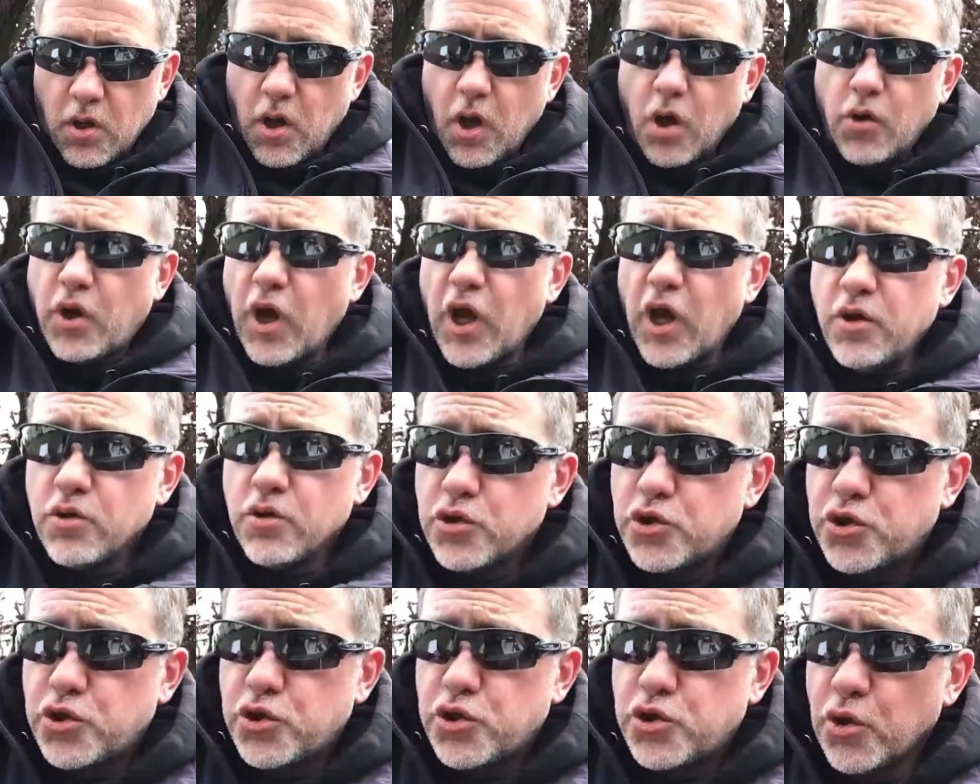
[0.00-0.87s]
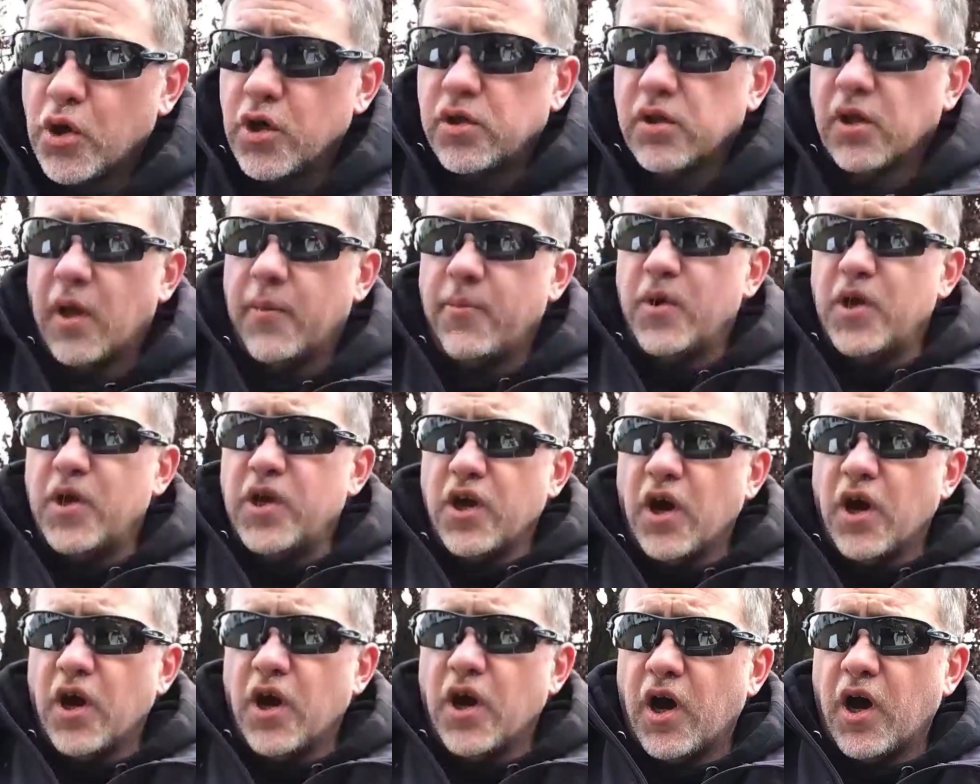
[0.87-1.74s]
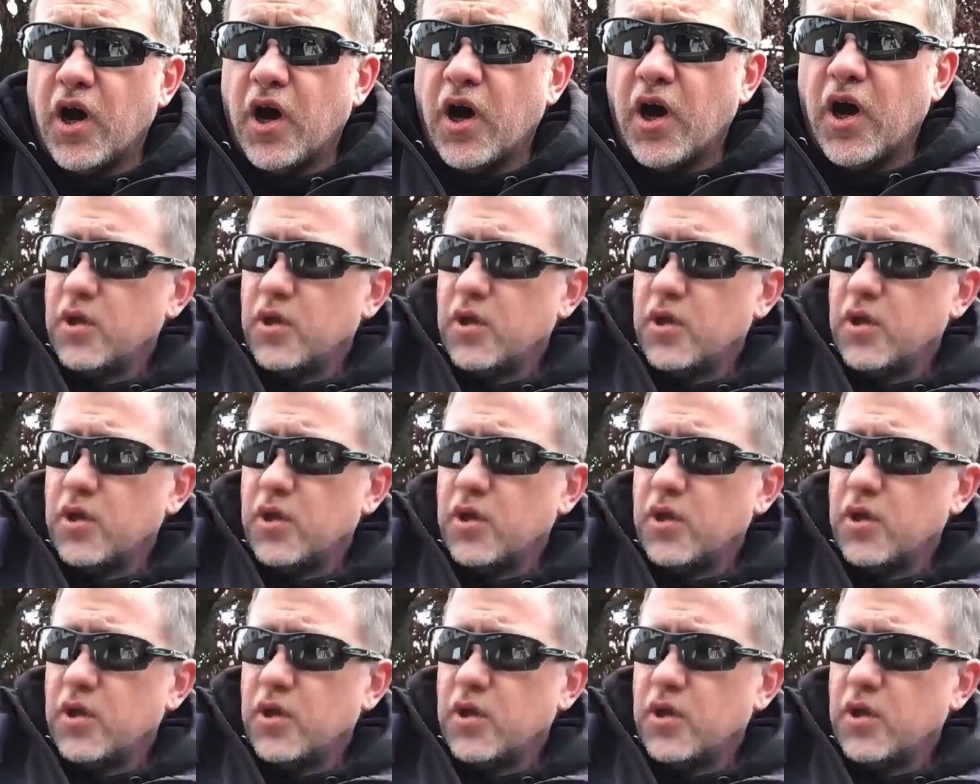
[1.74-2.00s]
Okay, sure. Let me uh,